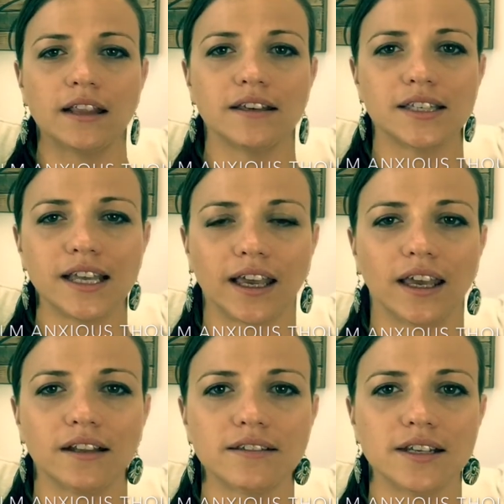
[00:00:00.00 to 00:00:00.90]
The
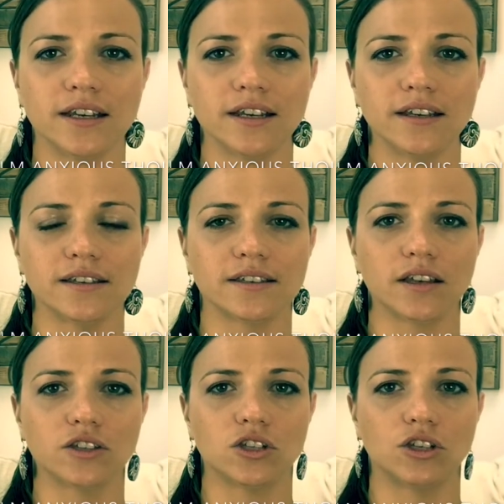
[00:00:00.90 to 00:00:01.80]
second is
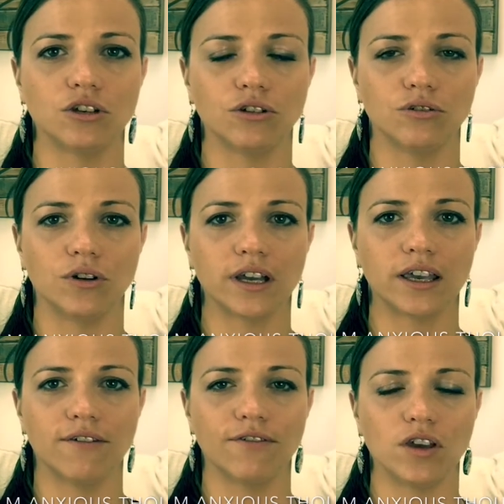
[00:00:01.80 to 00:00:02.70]
to
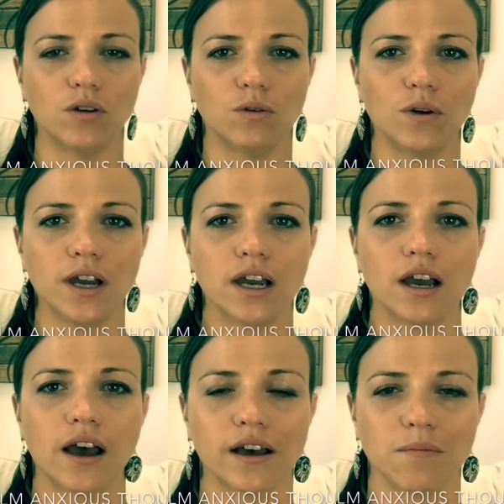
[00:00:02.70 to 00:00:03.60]
give you
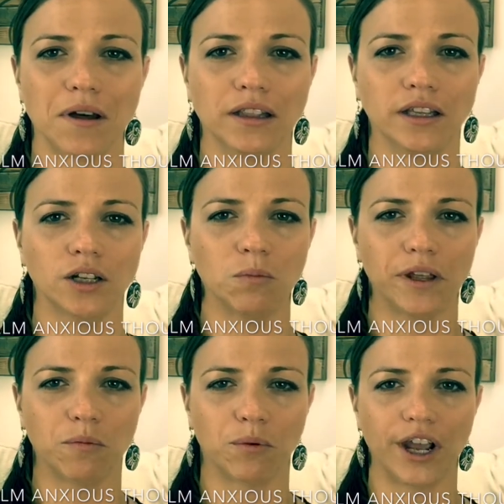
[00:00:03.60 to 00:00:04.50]
a little
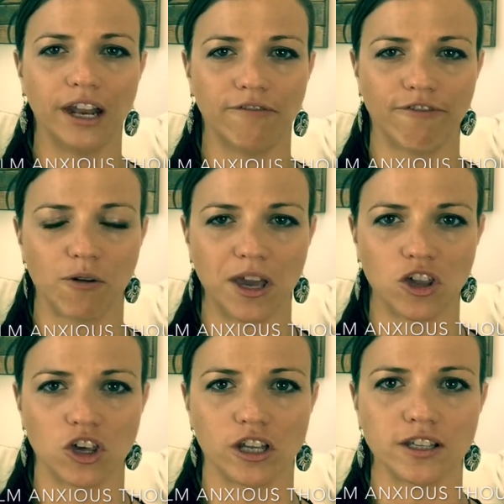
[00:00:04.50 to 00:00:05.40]
bit of brain
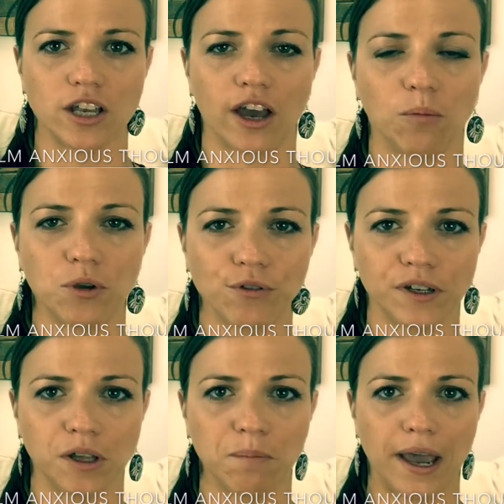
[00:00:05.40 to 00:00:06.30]
information to help you
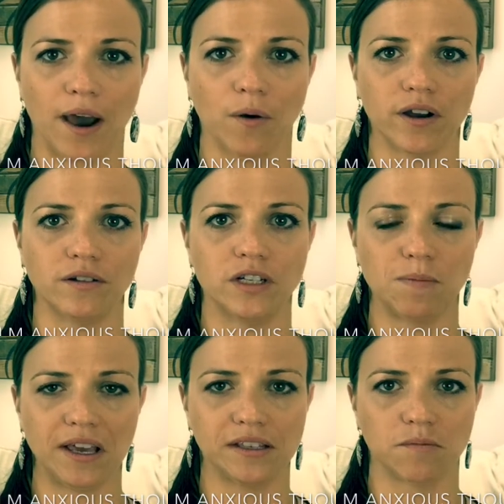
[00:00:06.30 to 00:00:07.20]
feel empowered to
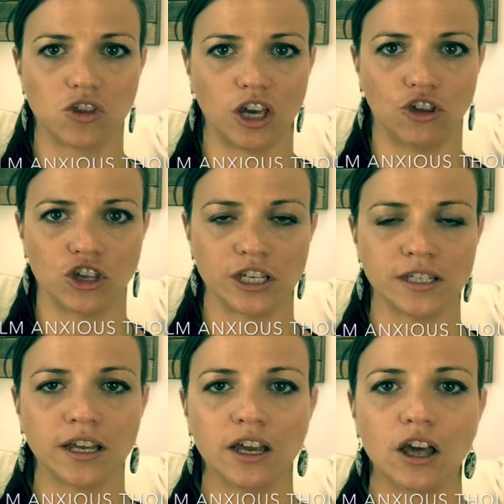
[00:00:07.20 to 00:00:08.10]
make some changes.